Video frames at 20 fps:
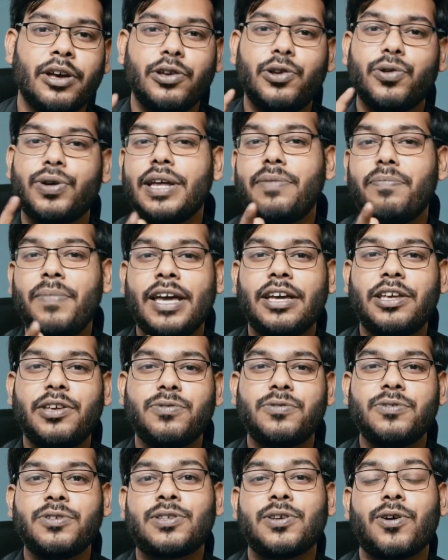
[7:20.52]
you can make
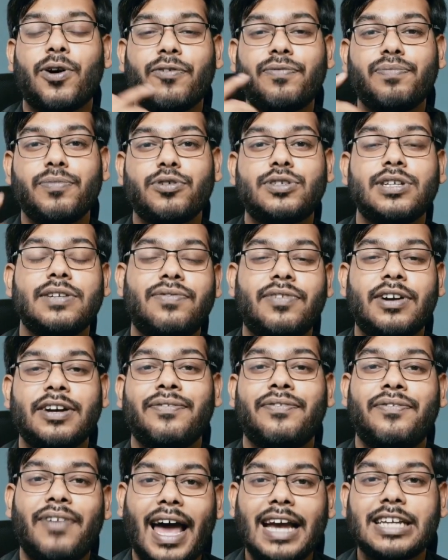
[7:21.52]
use of mutual
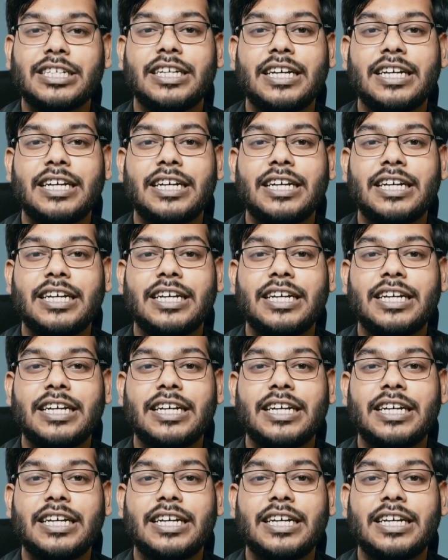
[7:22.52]
fund fact